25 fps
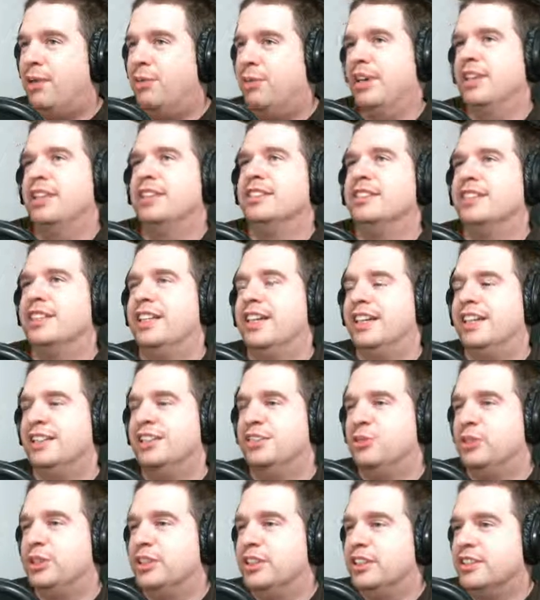of the
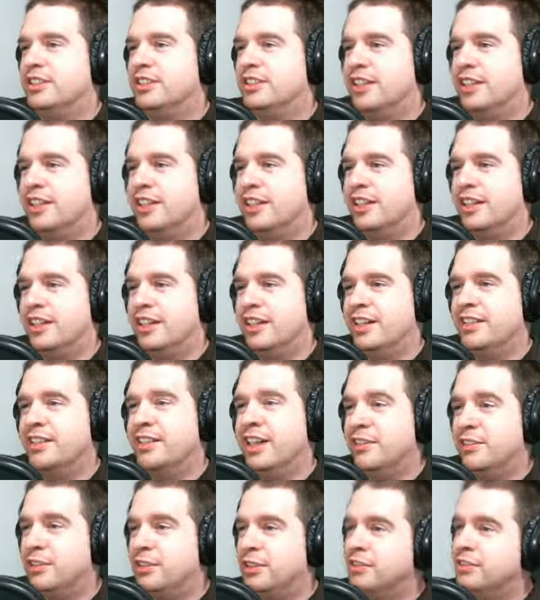skins, which is a
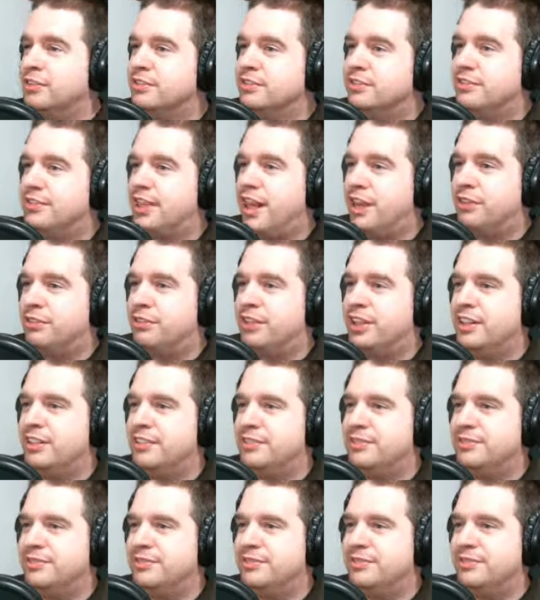devil outfit,
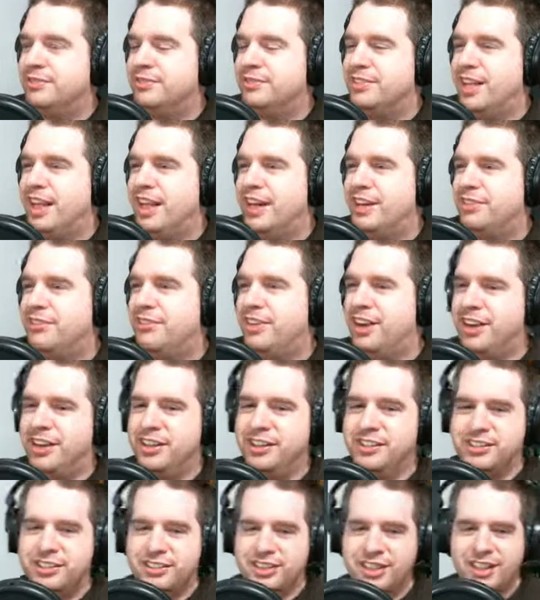and he
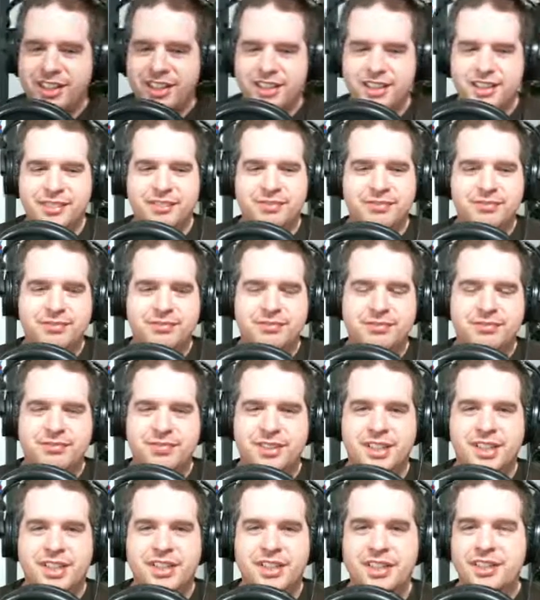fires
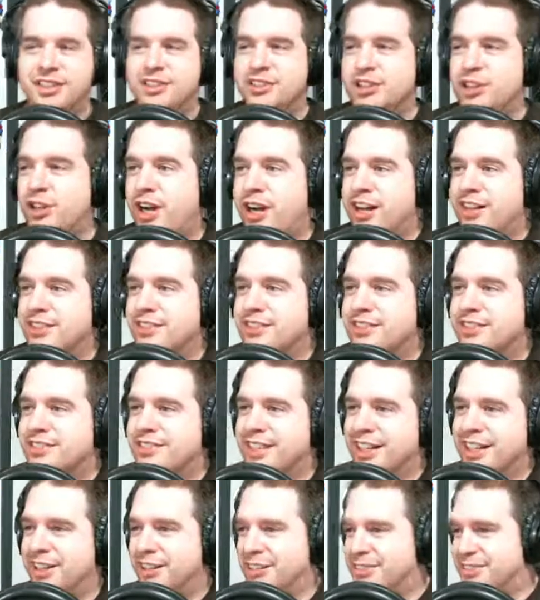tridents,
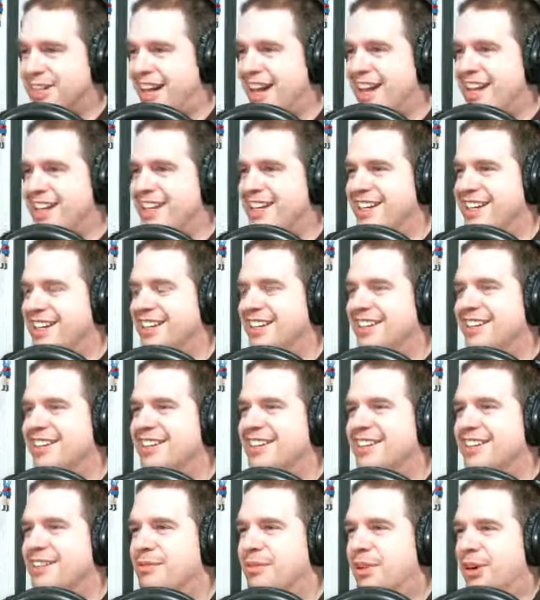like little tiny
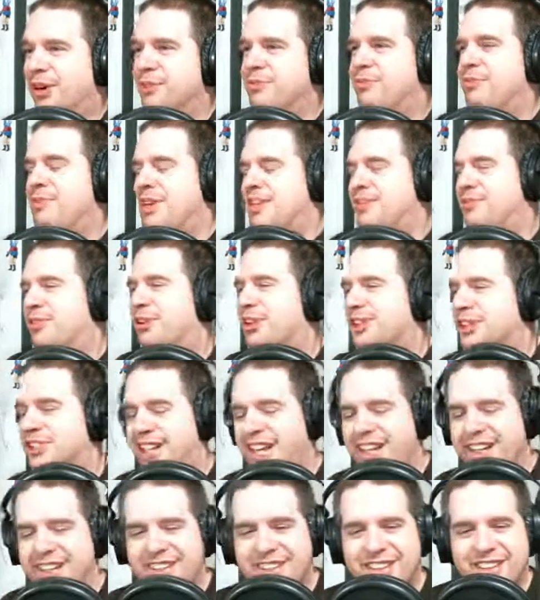pitchforks.
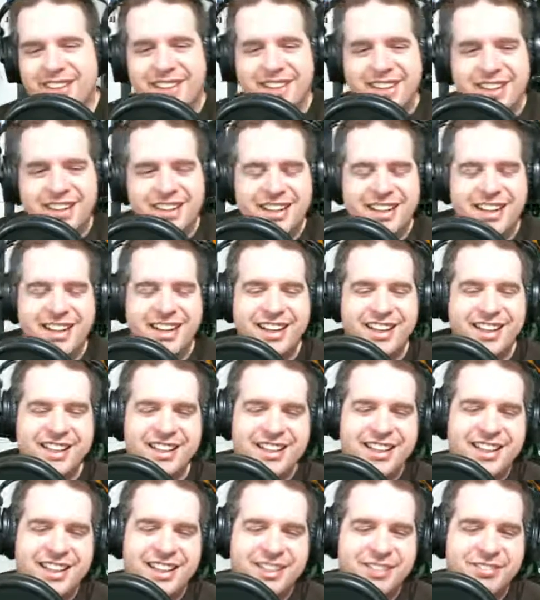Yeah, and
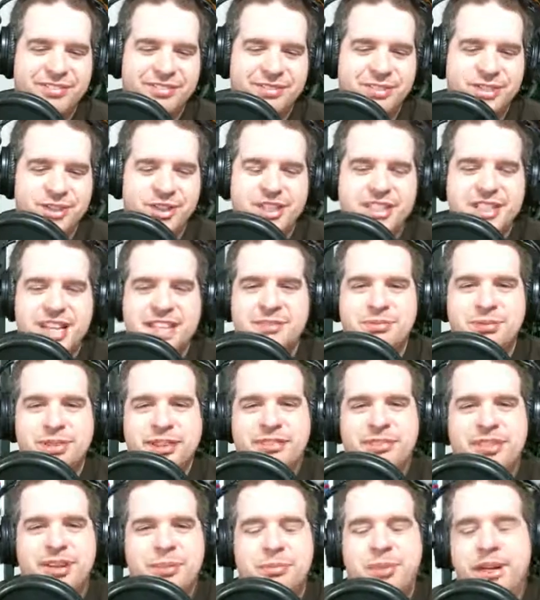so that's pretty
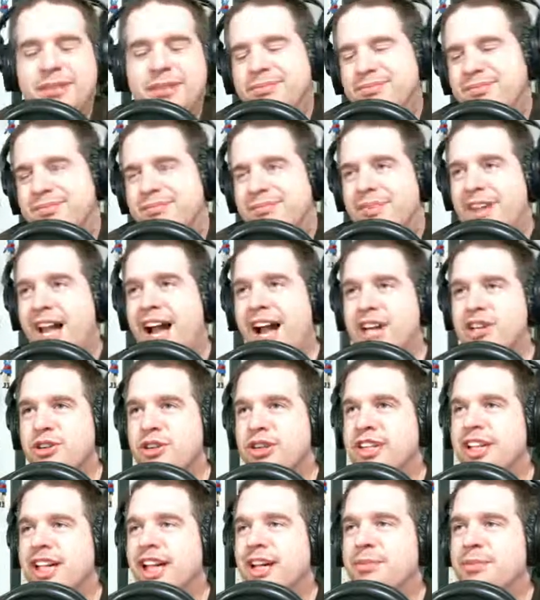fun. But I
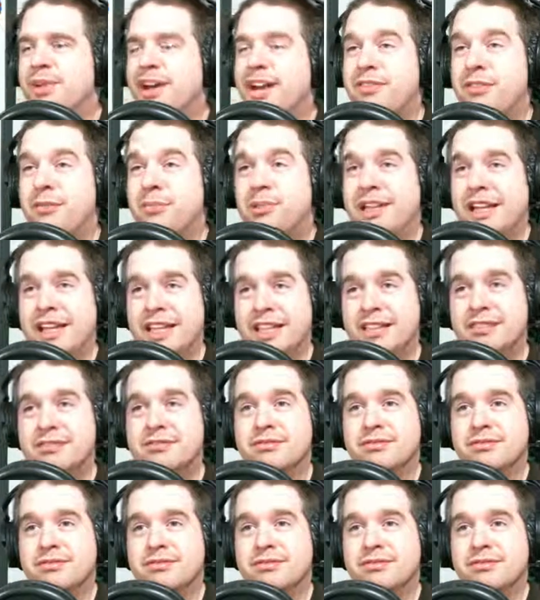enjoy the game, but I've been playing